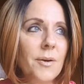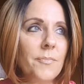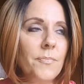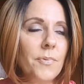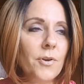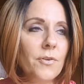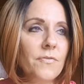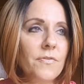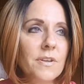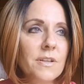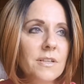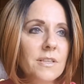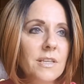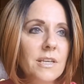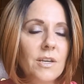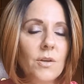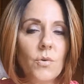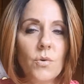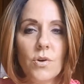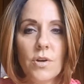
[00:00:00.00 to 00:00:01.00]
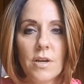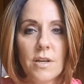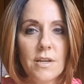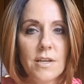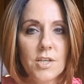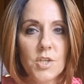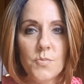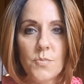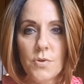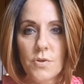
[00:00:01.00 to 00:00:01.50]
perfectly
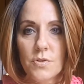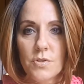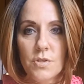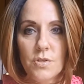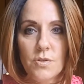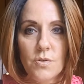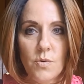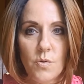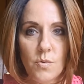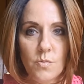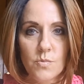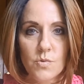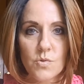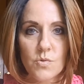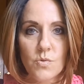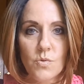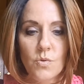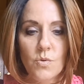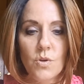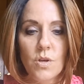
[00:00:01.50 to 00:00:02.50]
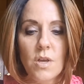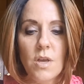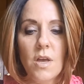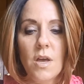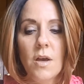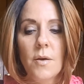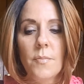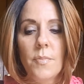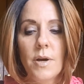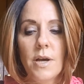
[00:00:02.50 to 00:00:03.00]
organized person to homeschool,
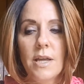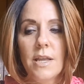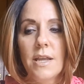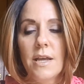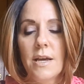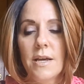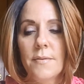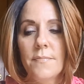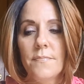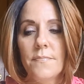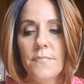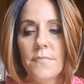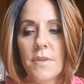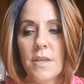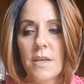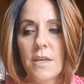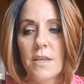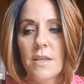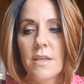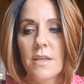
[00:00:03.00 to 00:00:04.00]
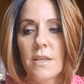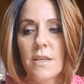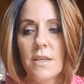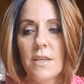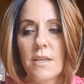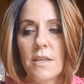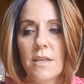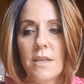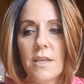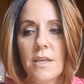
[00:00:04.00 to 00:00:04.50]
but
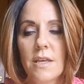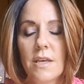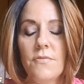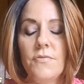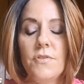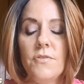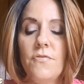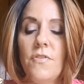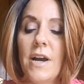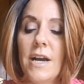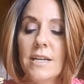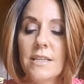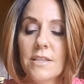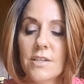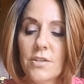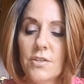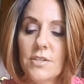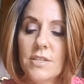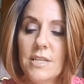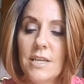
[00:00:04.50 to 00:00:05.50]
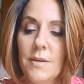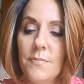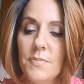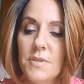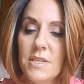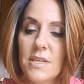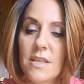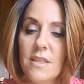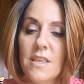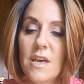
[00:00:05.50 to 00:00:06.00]
if you find little
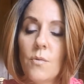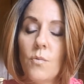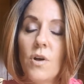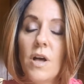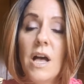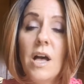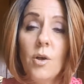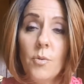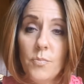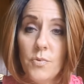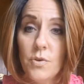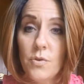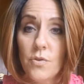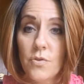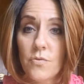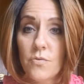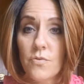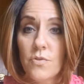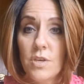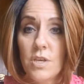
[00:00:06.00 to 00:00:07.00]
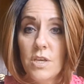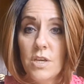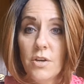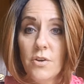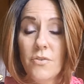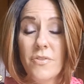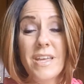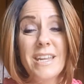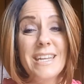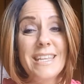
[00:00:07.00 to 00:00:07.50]
tips that will help you through the
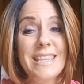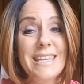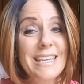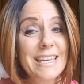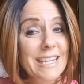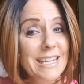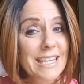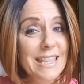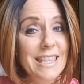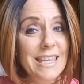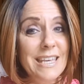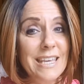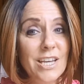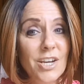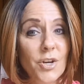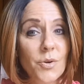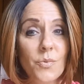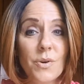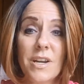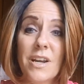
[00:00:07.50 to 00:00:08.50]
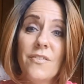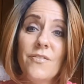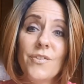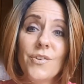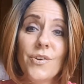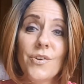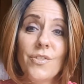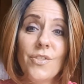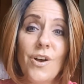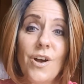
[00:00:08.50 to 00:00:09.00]
year, then at the end of the year, whatever
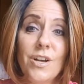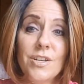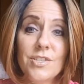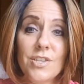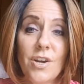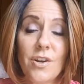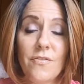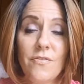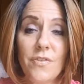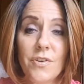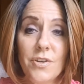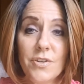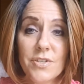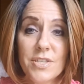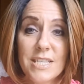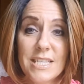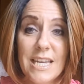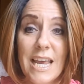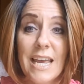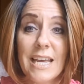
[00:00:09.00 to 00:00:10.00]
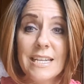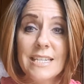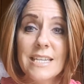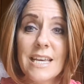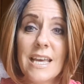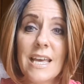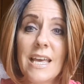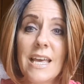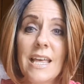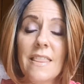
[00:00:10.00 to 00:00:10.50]
your laws are for your state
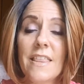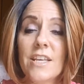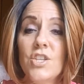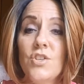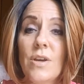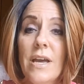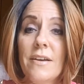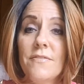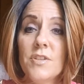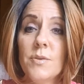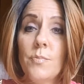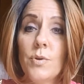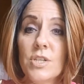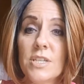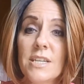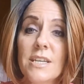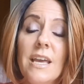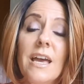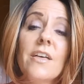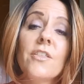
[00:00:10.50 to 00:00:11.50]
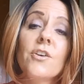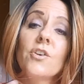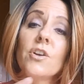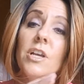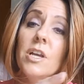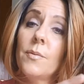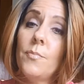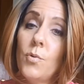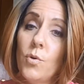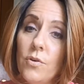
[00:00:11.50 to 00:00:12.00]
that you have to put together,
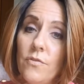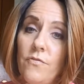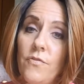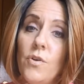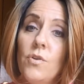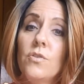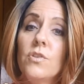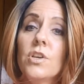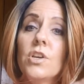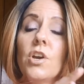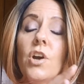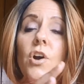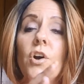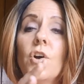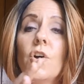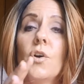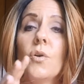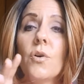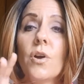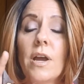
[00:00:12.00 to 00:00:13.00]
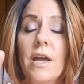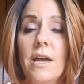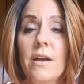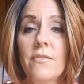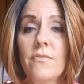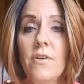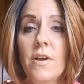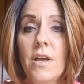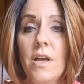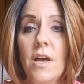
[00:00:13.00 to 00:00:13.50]
like a portfolio or
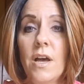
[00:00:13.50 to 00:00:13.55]
have